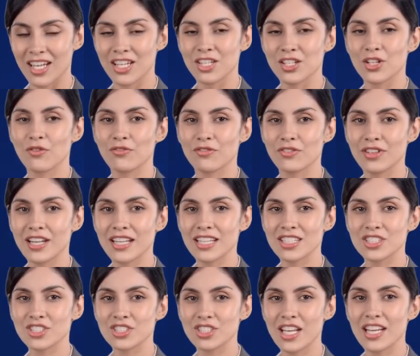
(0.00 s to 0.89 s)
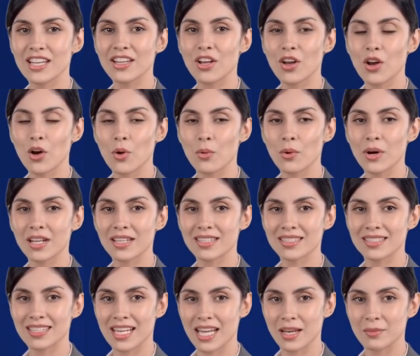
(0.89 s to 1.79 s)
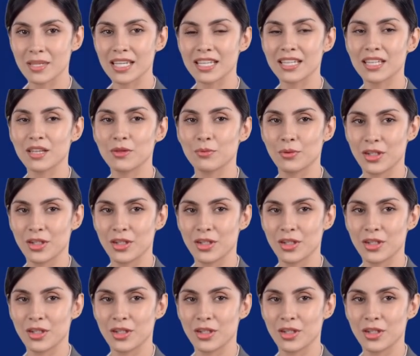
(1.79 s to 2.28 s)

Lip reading: Don't forget to check the homework assignment in the